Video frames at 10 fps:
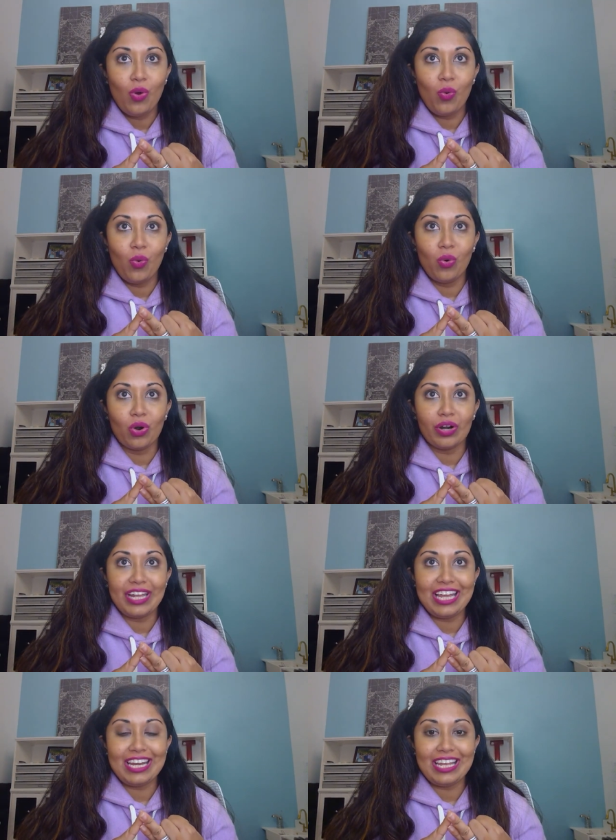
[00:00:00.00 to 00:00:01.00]
or
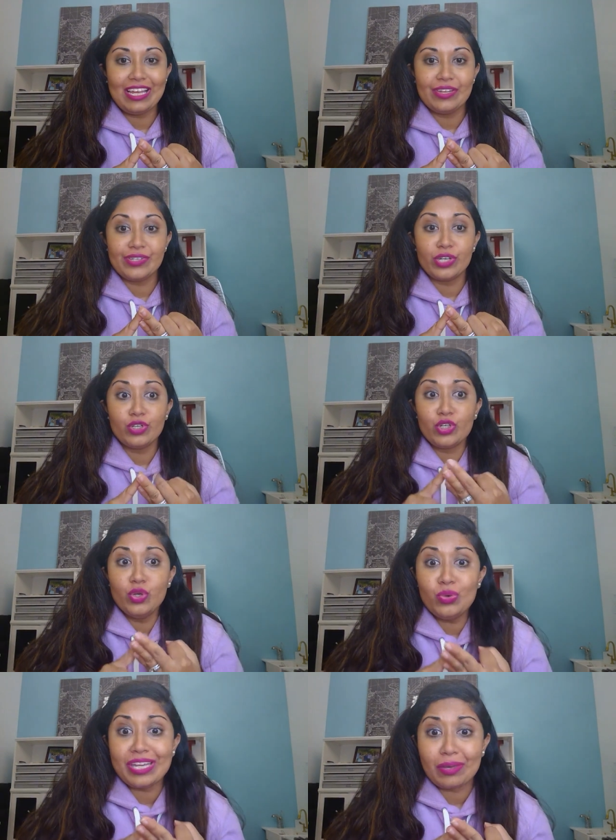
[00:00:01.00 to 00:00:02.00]
it is
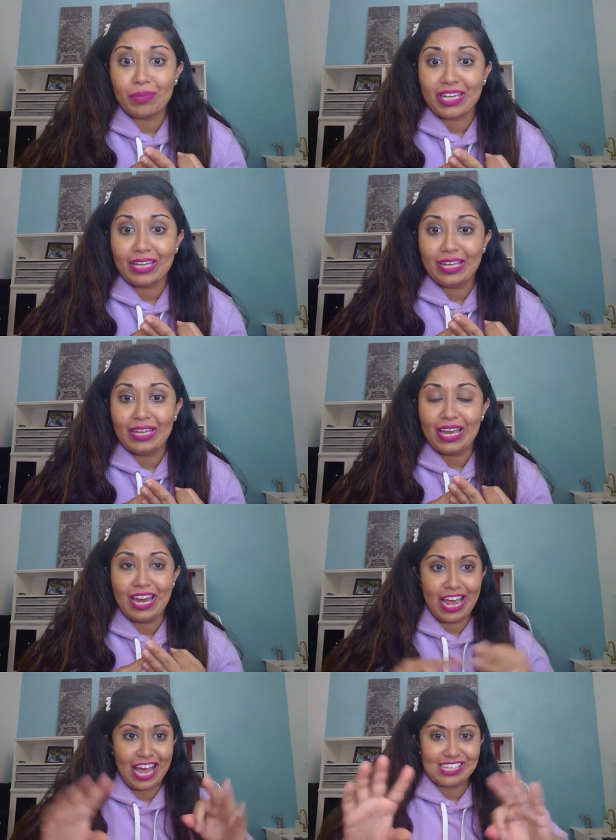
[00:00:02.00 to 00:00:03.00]
too gimmicky
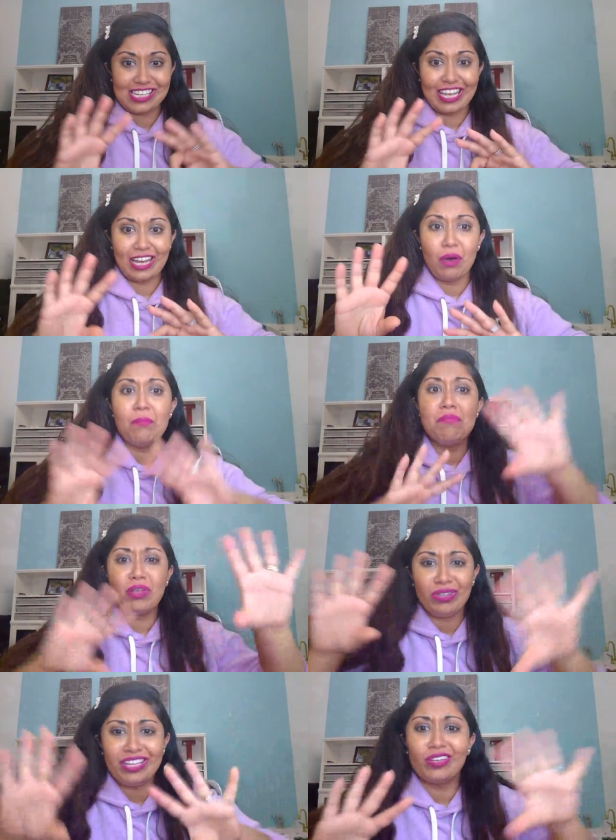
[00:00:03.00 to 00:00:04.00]
and it has like a
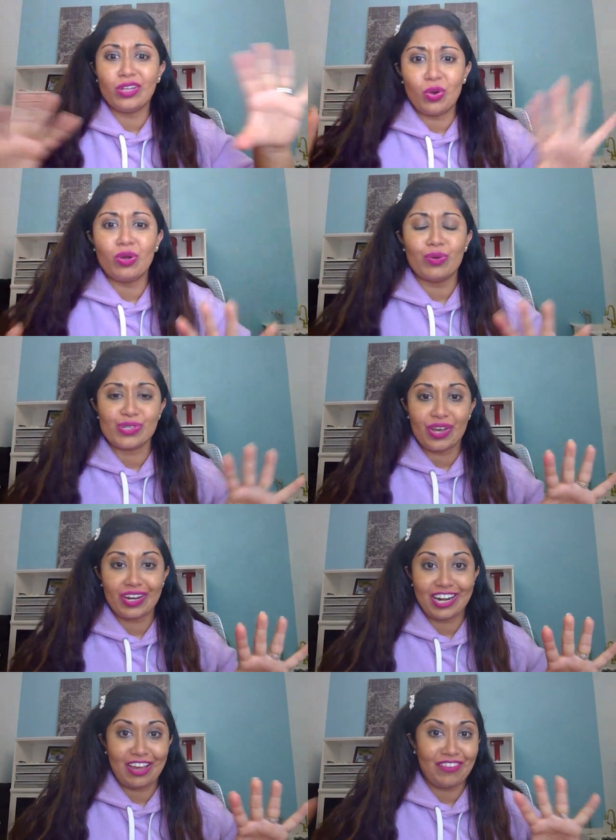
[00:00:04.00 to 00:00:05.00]
million logos on
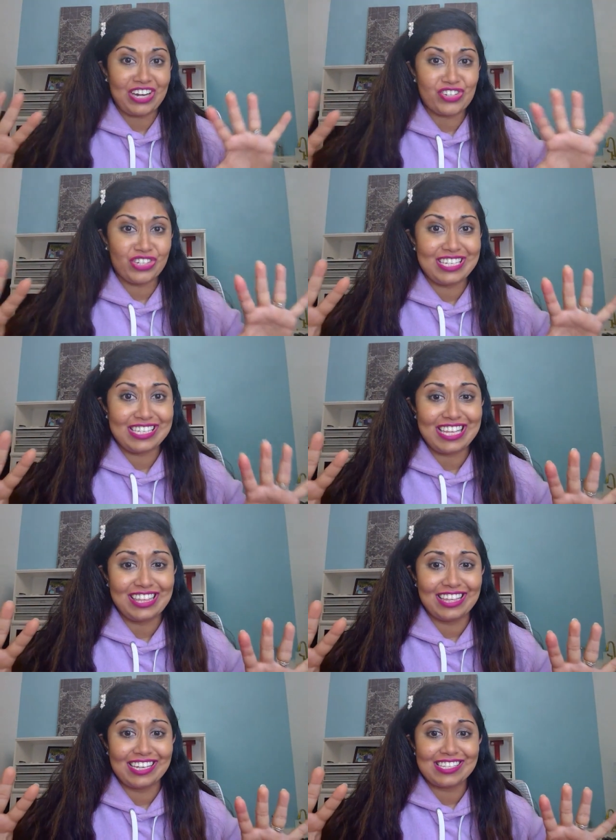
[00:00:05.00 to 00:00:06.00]
it. And I've actually
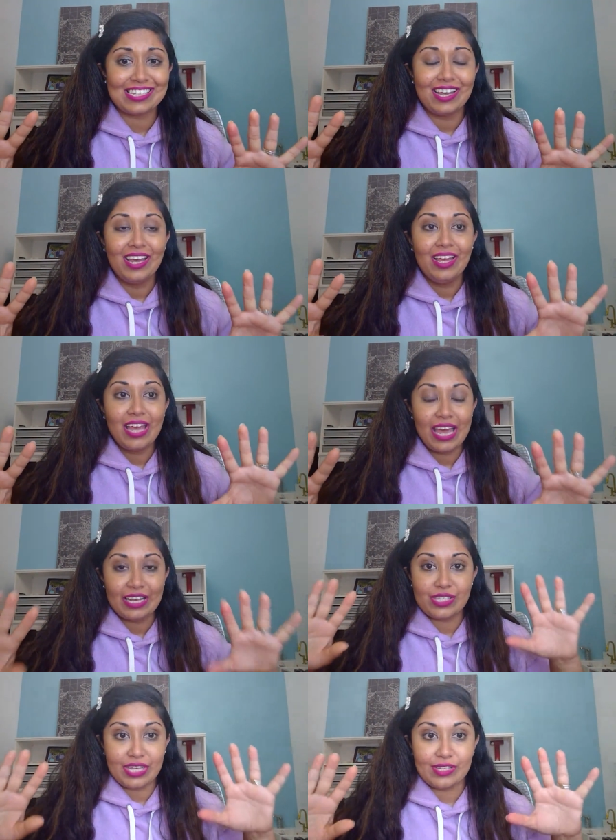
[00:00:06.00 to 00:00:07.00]
seen this and
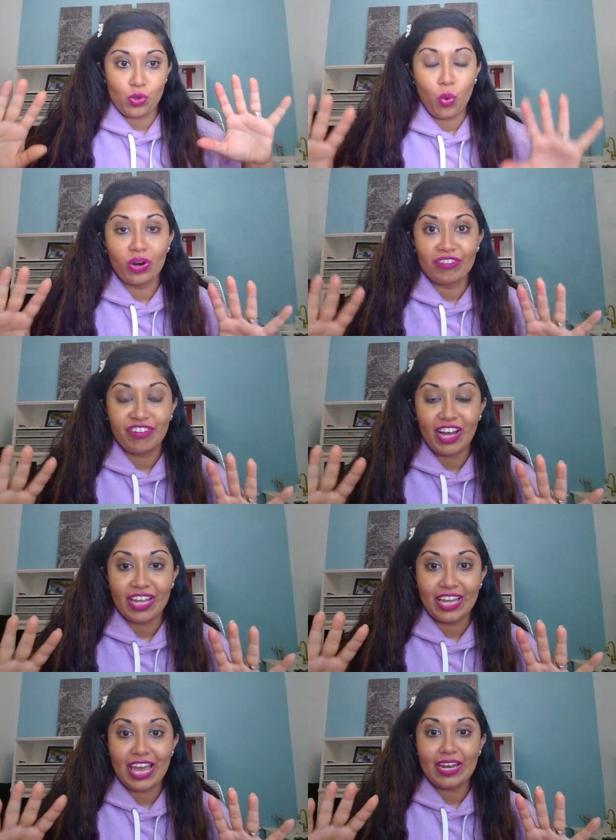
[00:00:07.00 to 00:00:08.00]
it's it's
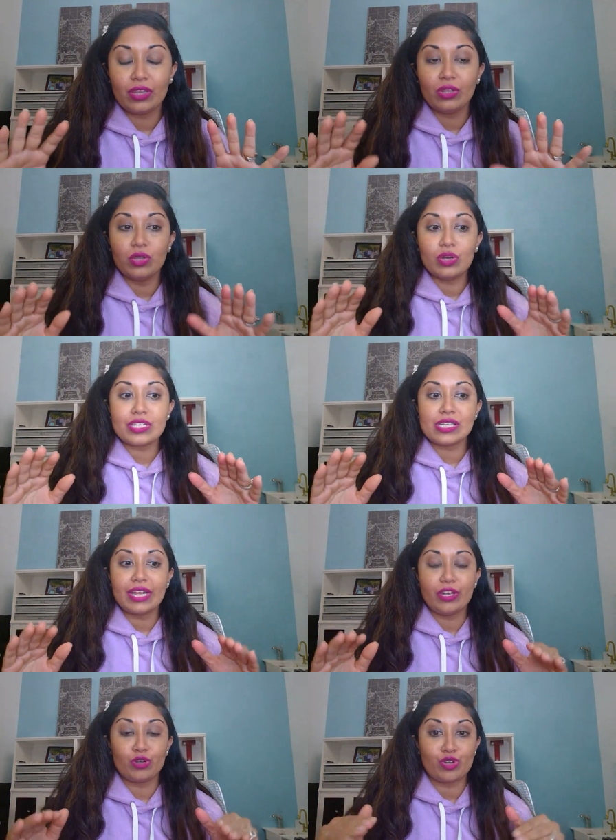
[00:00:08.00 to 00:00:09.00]
horrifying. And it looks
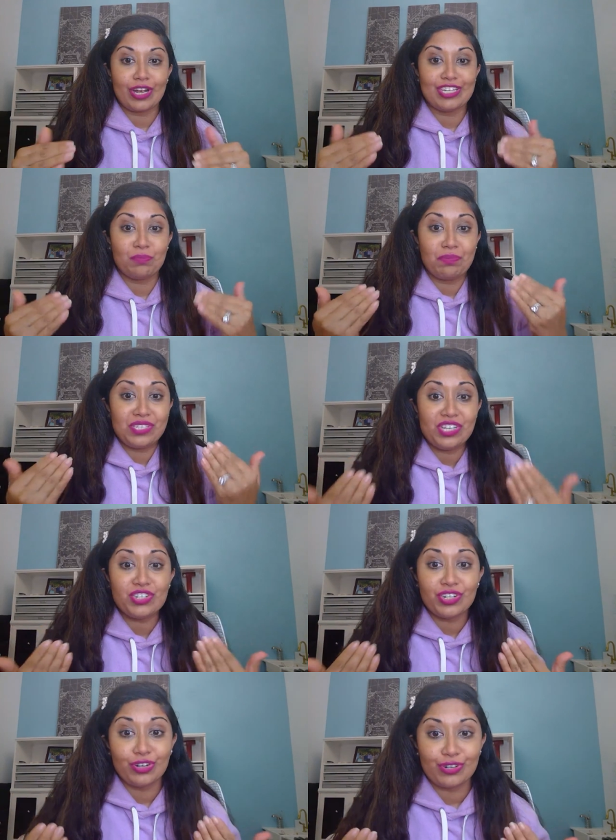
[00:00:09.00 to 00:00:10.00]
like you're trying to
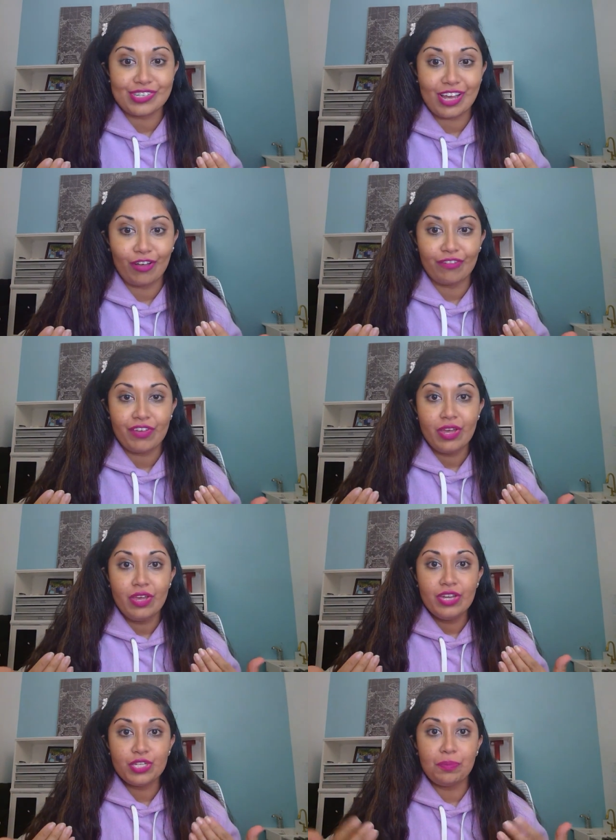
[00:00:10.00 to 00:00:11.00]
position yourself
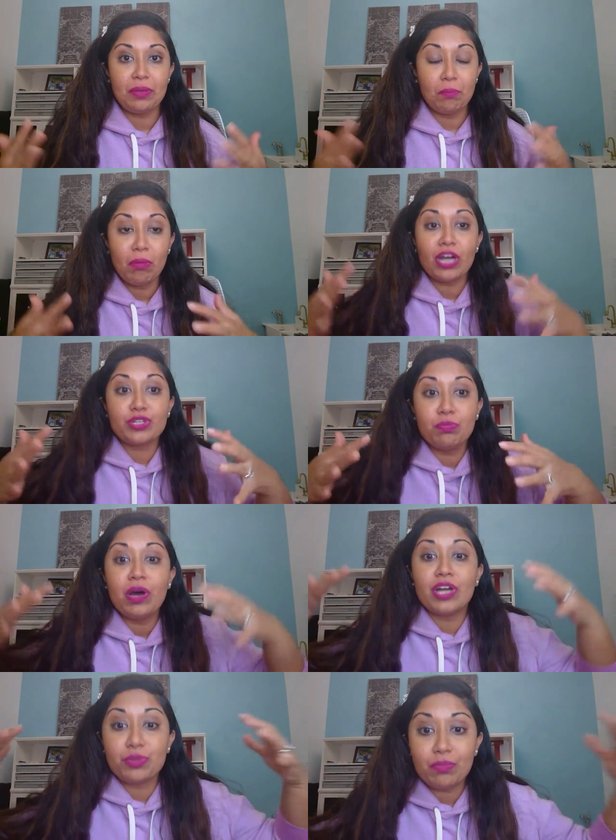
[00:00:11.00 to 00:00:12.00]
to be much
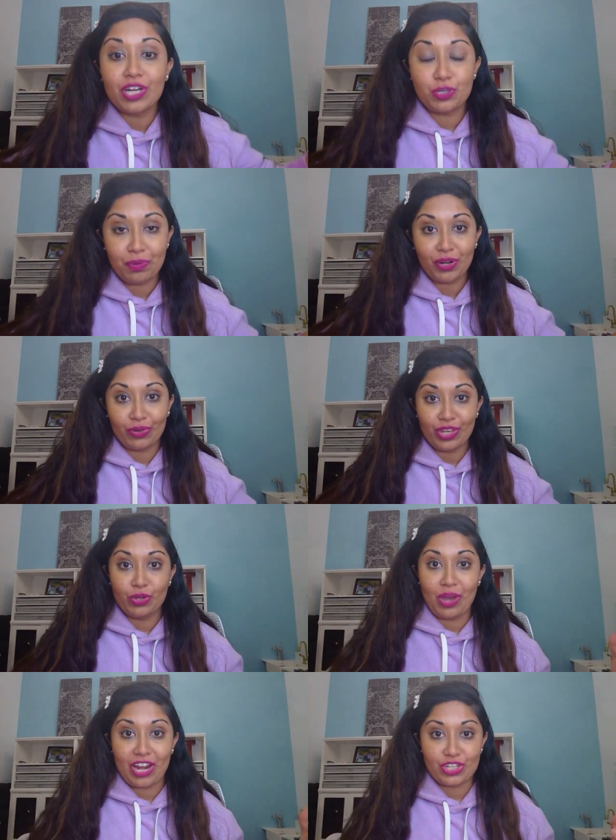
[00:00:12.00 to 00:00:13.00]
much much bigger than
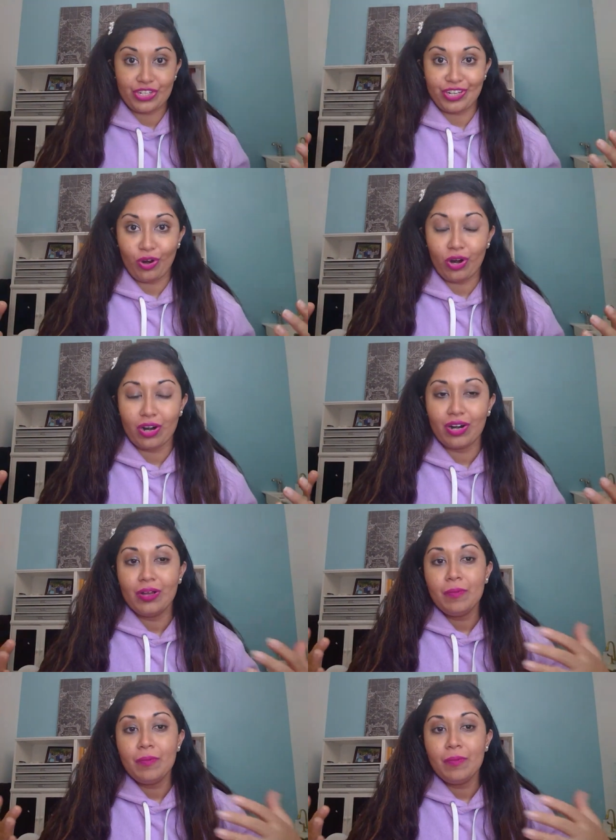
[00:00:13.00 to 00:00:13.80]
you actually are.